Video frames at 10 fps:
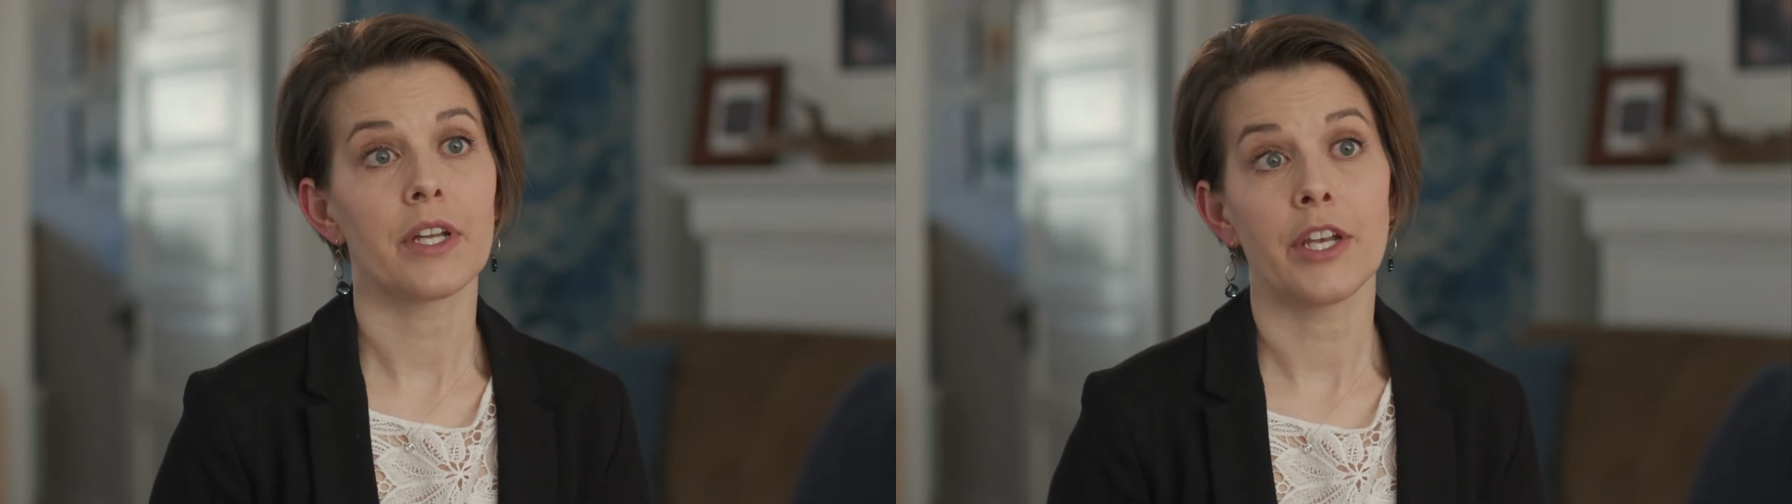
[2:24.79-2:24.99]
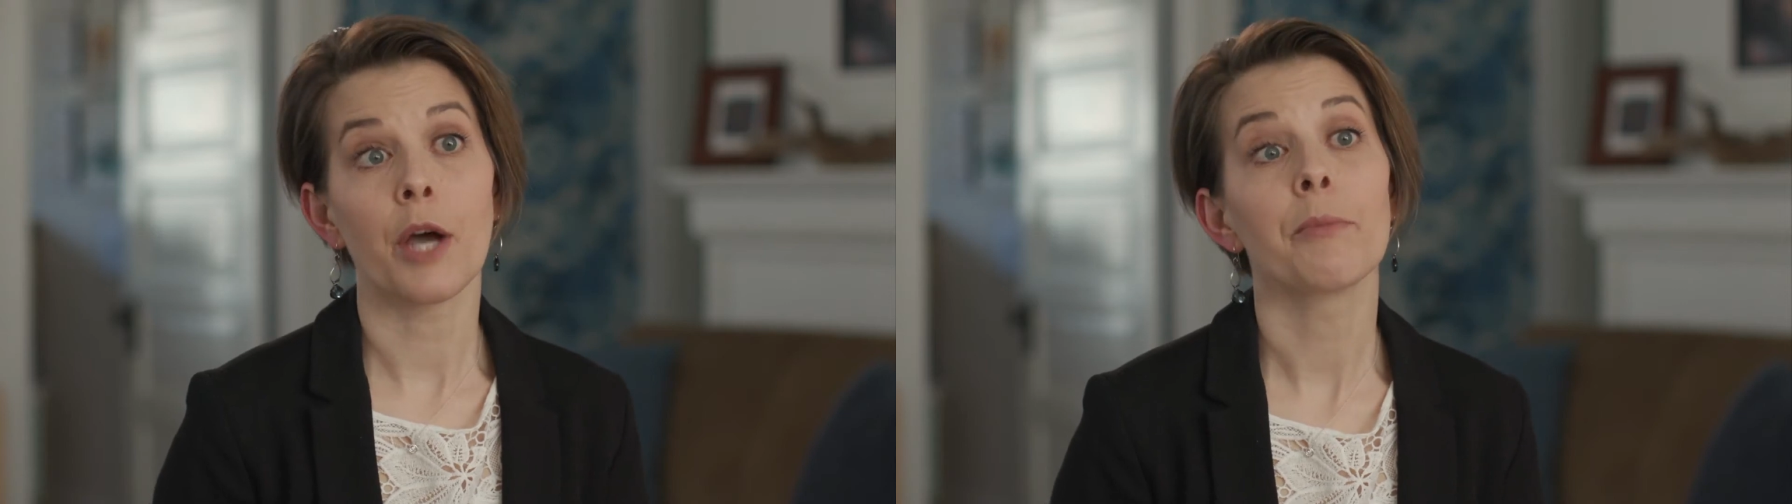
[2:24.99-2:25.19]

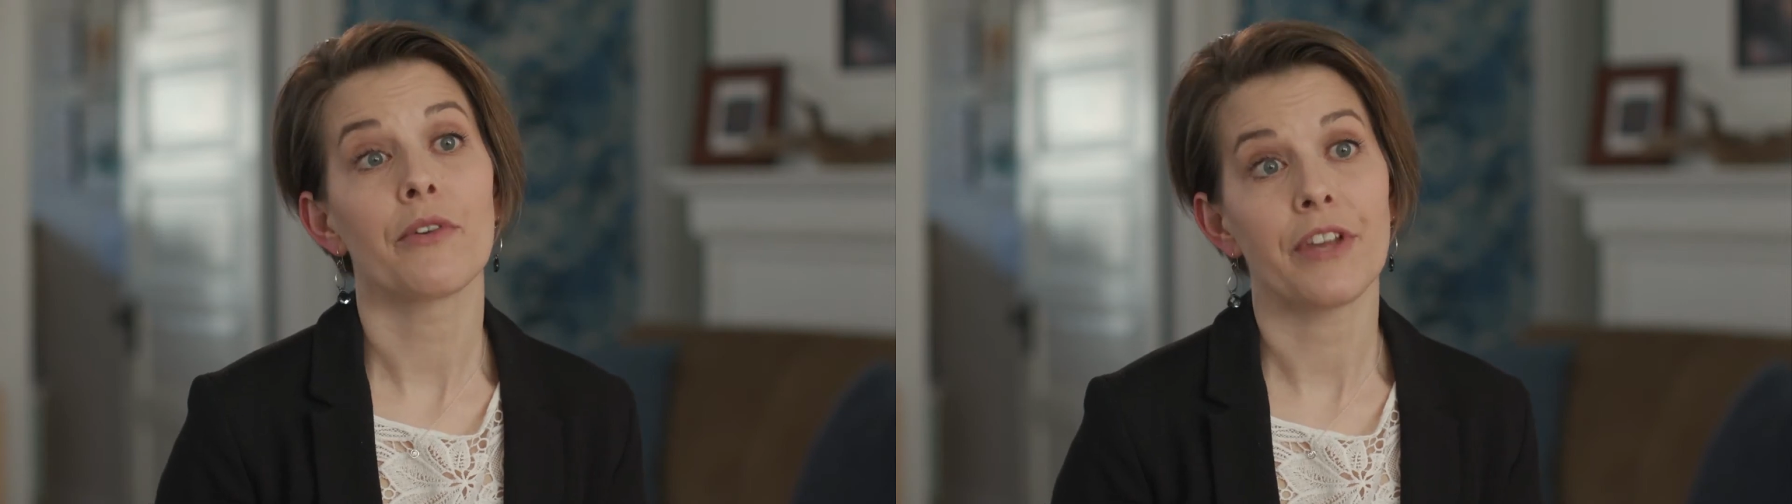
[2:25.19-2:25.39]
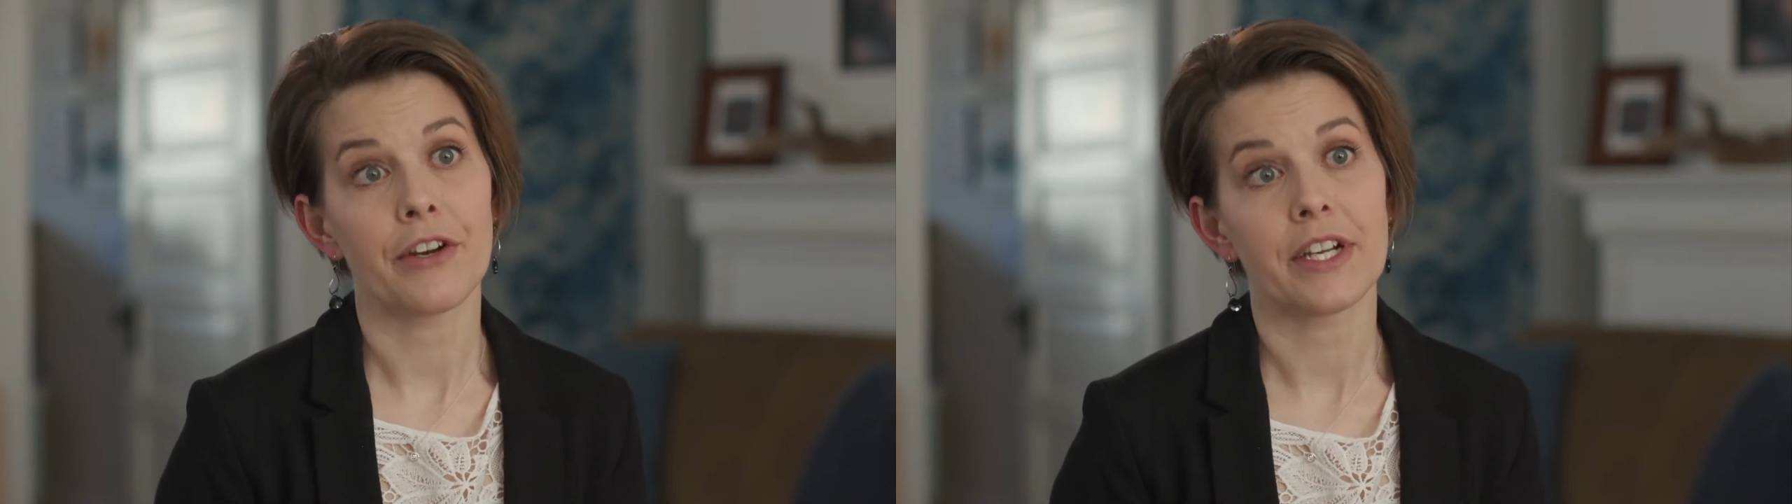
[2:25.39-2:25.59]
a number
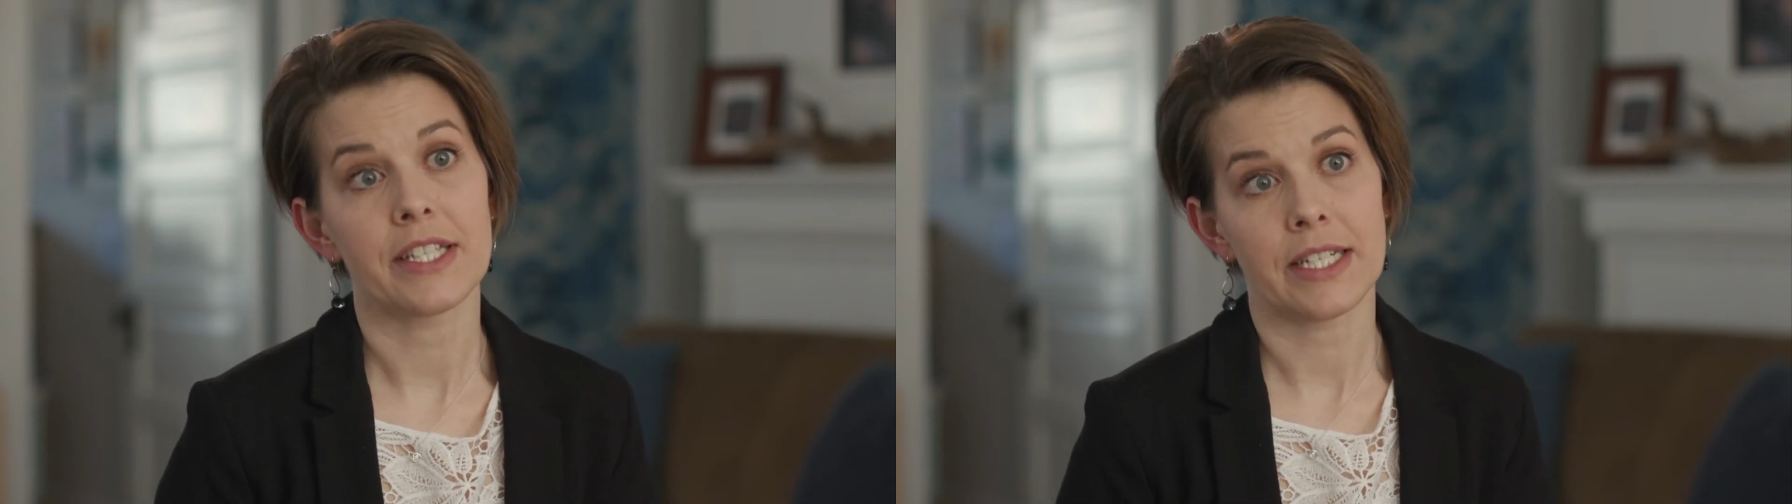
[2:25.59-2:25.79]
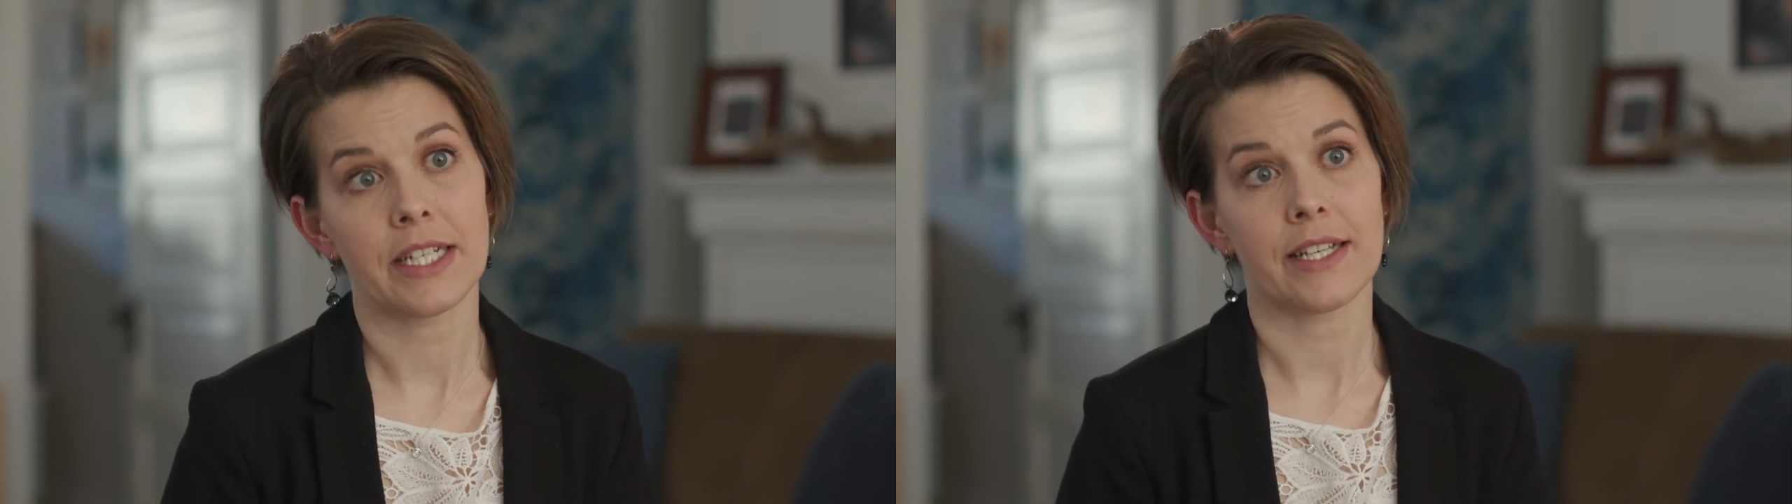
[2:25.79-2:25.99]
of
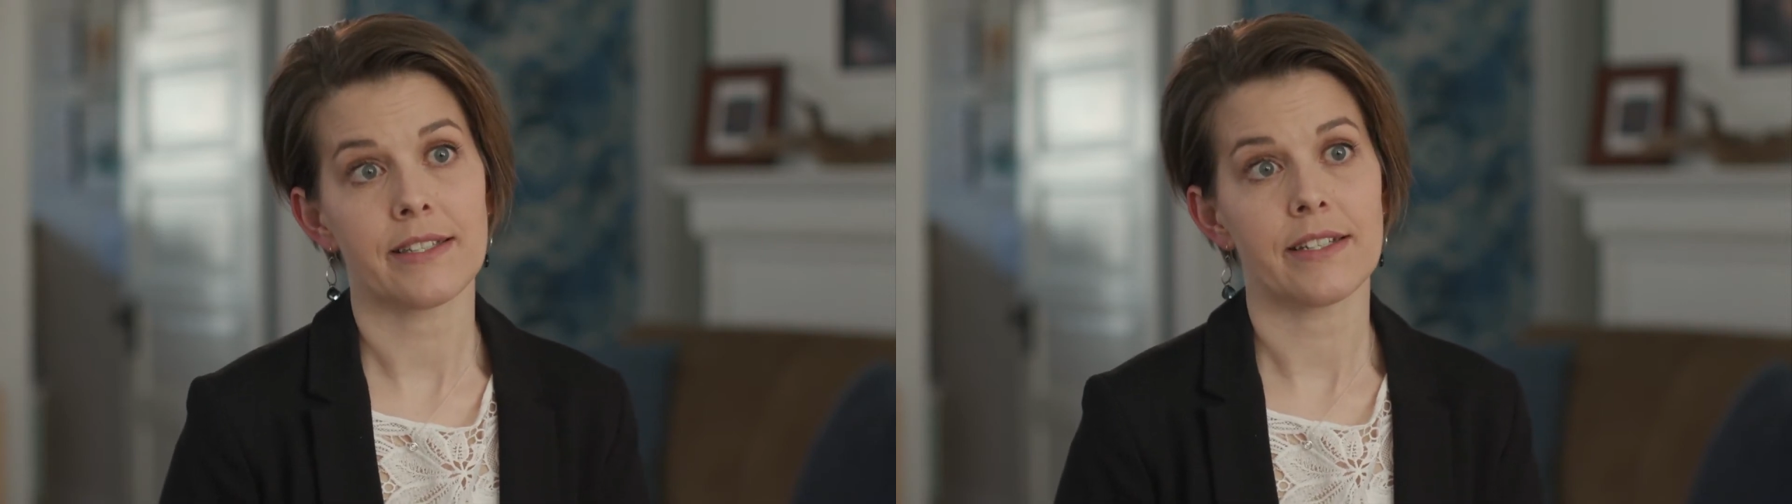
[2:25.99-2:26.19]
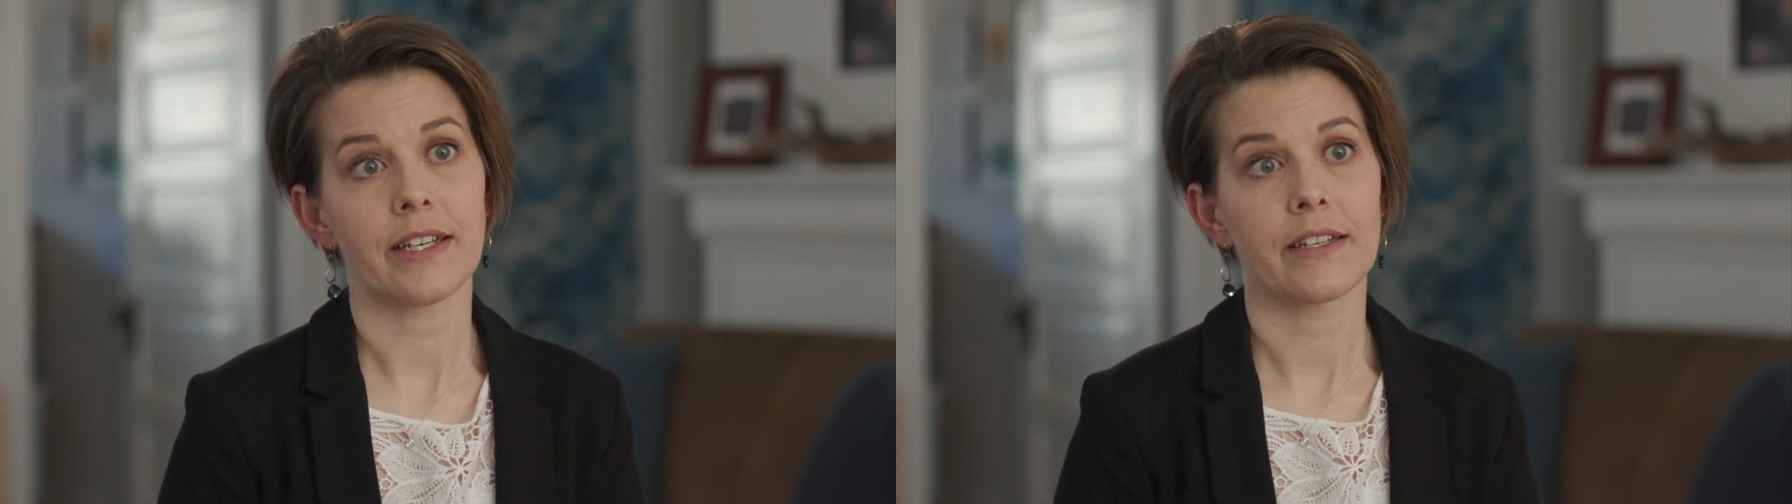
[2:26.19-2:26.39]
hearings in
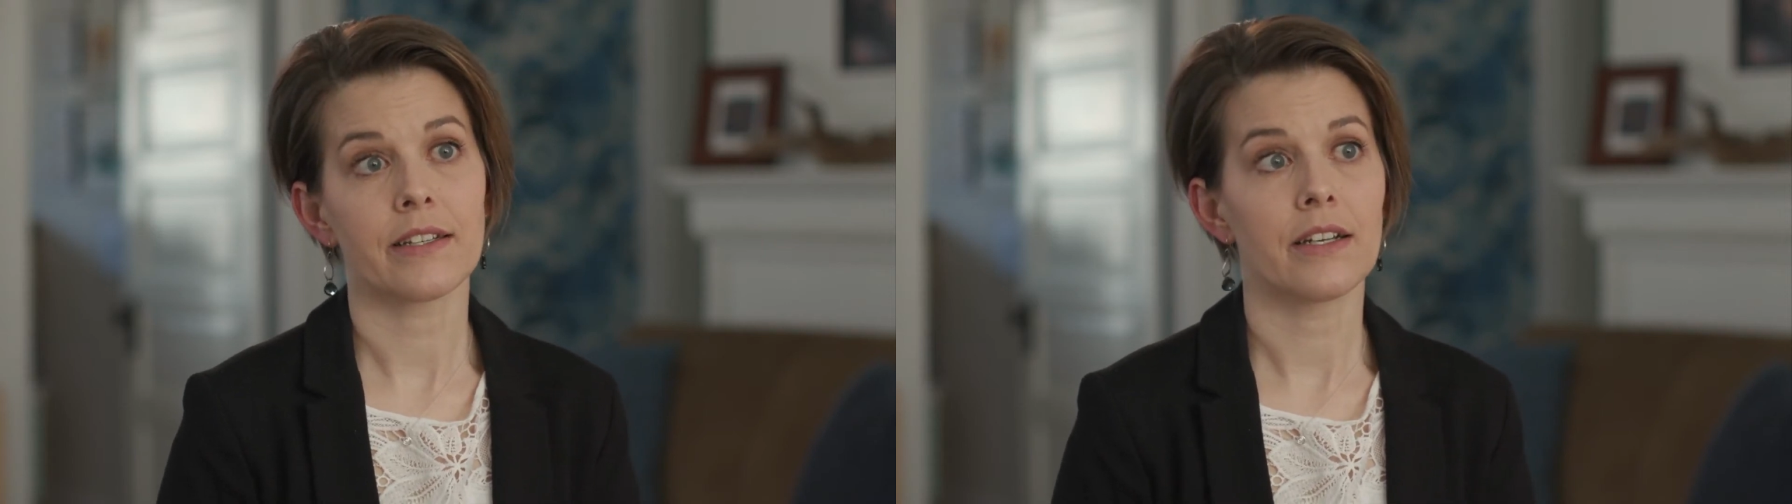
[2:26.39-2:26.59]
Augusta.